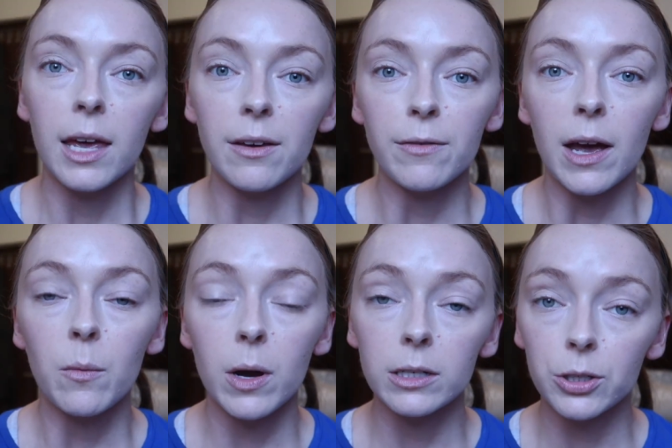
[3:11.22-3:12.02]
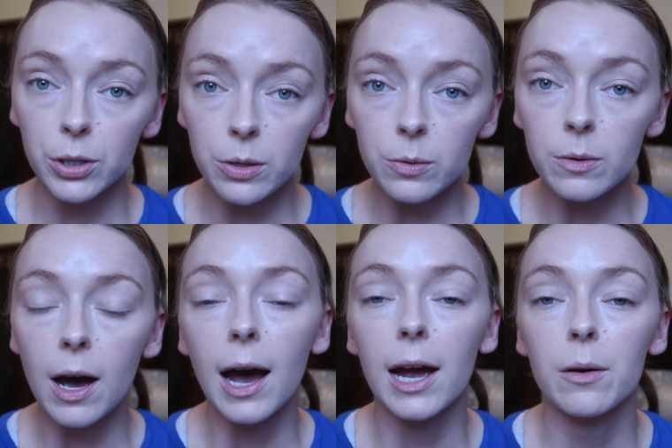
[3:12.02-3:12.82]
If I want
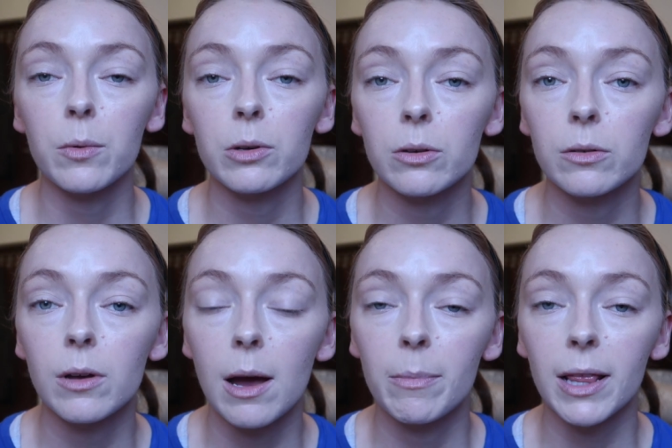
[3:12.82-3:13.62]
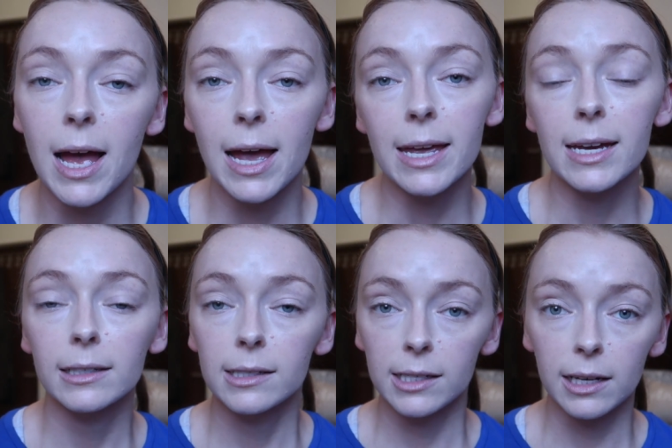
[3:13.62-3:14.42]
to, I will apply
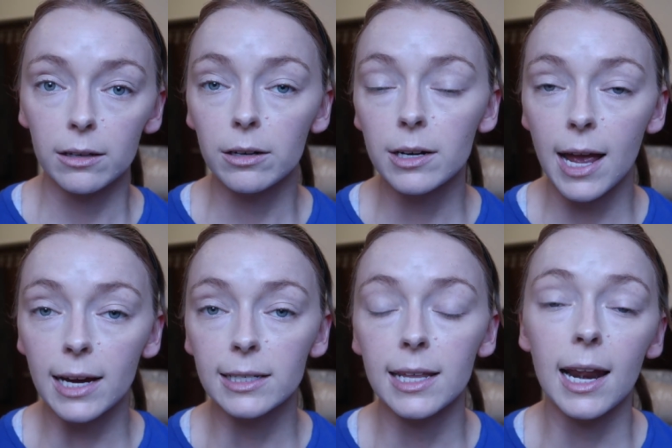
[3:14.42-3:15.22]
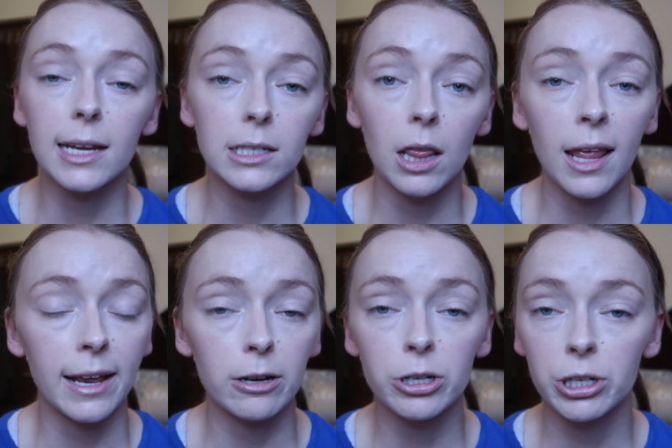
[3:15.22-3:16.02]
concealer next. That is a
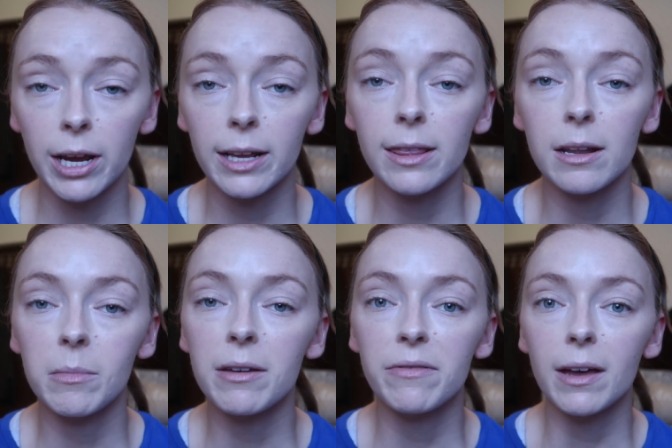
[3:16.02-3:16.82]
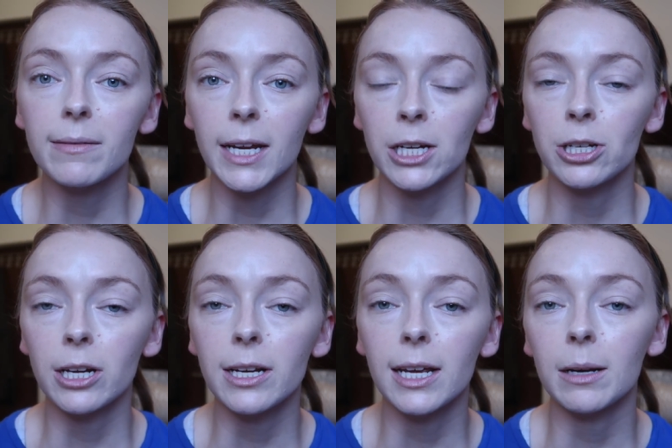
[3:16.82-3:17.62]
lighter shade than my
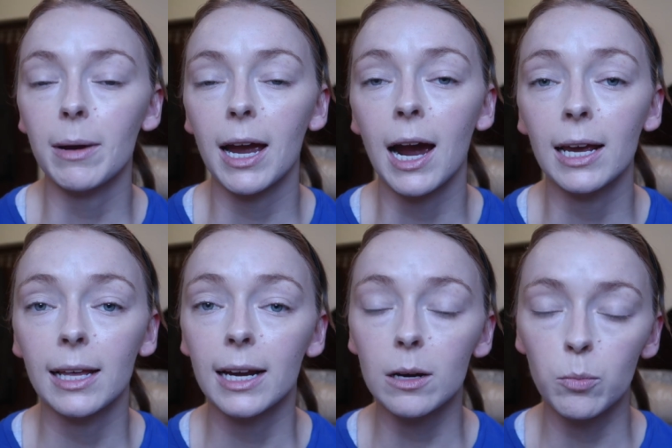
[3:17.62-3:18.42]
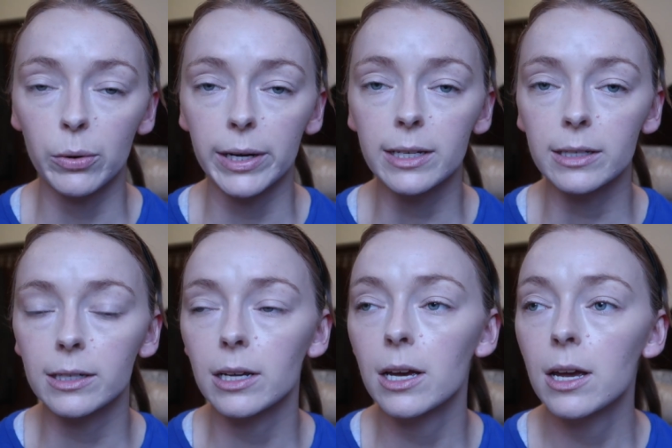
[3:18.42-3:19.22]
foundation in my highlighted
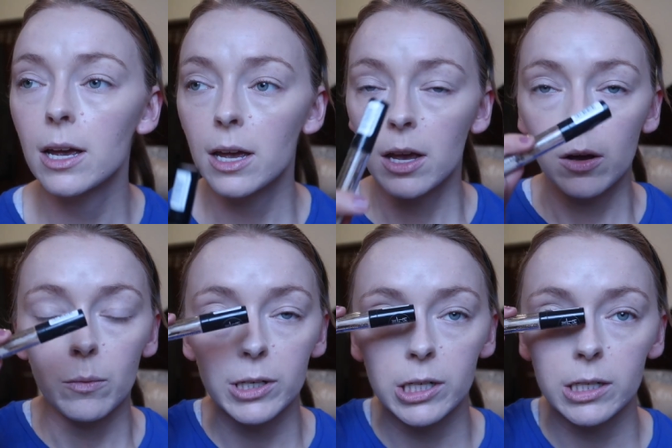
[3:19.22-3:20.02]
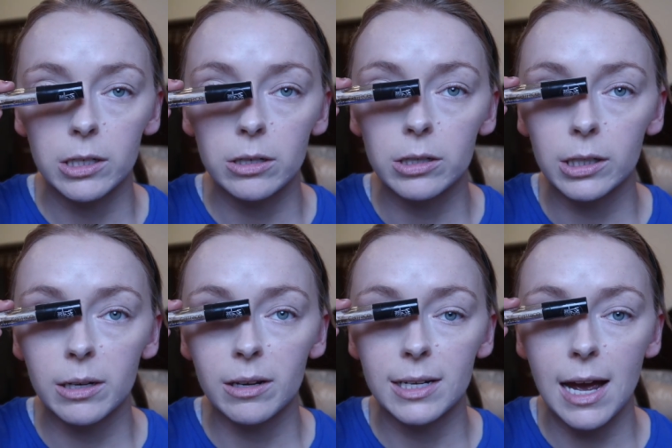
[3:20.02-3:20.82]
points, which is
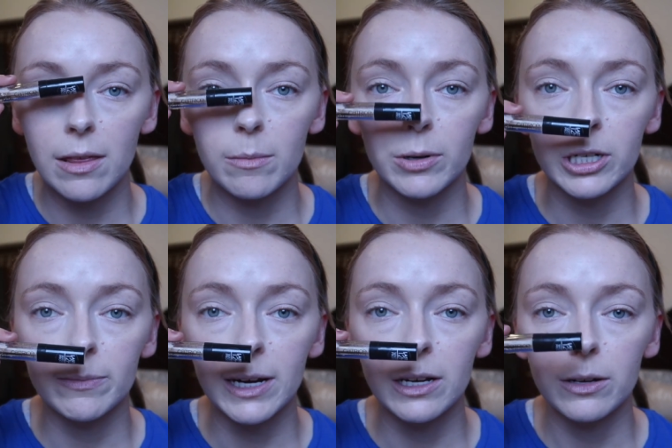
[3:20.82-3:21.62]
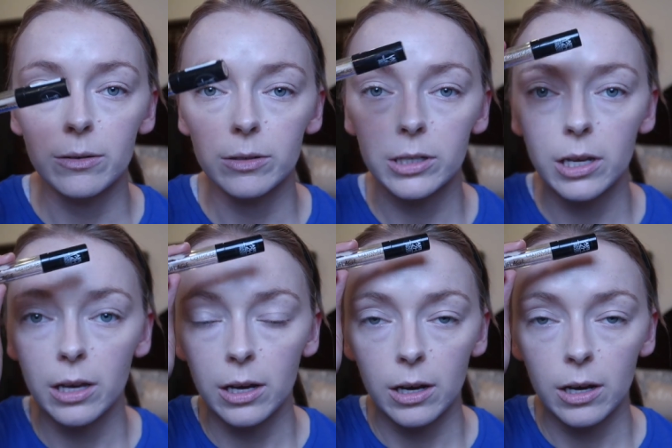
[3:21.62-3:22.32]
usually down the bridge of my nose,